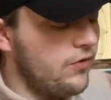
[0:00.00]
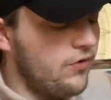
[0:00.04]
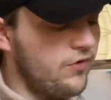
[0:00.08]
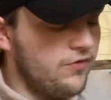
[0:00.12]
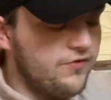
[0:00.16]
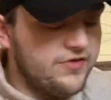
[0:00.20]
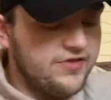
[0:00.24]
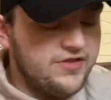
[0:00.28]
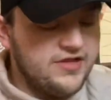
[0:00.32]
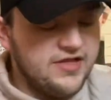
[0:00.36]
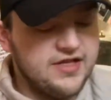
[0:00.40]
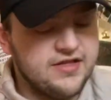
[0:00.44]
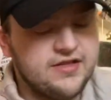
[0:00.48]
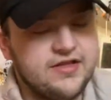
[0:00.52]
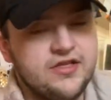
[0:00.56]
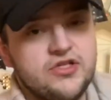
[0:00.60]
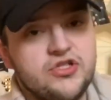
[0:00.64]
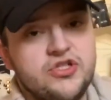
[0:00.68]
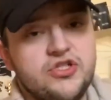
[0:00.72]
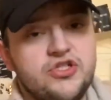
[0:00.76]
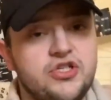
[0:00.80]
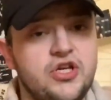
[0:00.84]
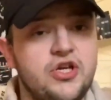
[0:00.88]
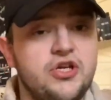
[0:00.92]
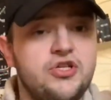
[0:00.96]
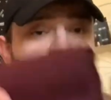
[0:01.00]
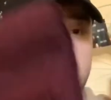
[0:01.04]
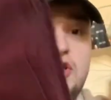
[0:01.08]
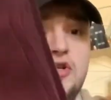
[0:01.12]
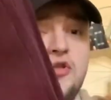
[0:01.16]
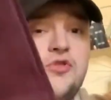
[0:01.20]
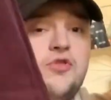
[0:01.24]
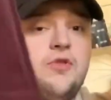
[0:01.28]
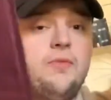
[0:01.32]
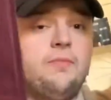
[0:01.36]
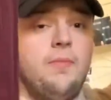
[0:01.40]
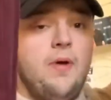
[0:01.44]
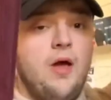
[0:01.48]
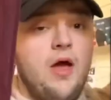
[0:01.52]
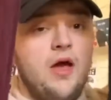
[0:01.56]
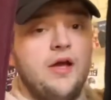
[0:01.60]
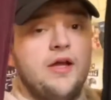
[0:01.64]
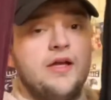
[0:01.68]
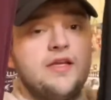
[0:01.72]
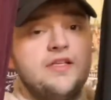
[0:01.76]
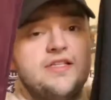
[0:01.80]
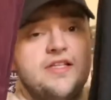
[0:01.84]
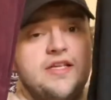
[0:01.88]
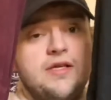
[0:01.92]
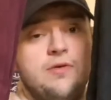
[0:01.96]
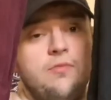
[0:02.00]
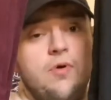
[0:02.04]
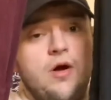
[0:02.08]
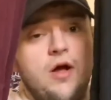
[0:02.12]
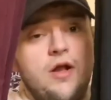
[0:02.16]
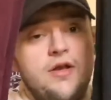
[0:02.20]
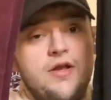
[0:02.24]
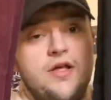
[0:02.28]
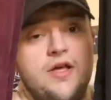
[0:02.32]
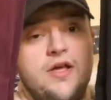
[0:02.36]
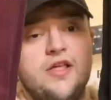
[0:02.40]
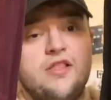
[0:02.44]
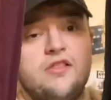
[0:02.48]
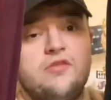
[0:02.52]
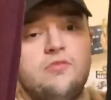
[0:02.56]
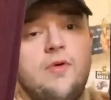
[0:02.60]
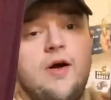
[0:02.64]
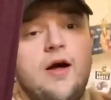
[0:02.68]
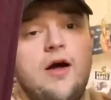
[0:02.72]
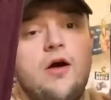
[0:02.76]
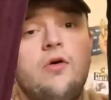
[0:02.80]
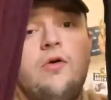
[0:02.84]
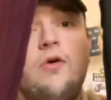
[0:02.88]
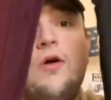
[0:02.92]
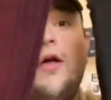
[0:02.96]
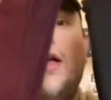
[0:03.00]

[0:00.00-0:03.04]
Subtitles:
obviously, as I just showed you, the burgundy one as well.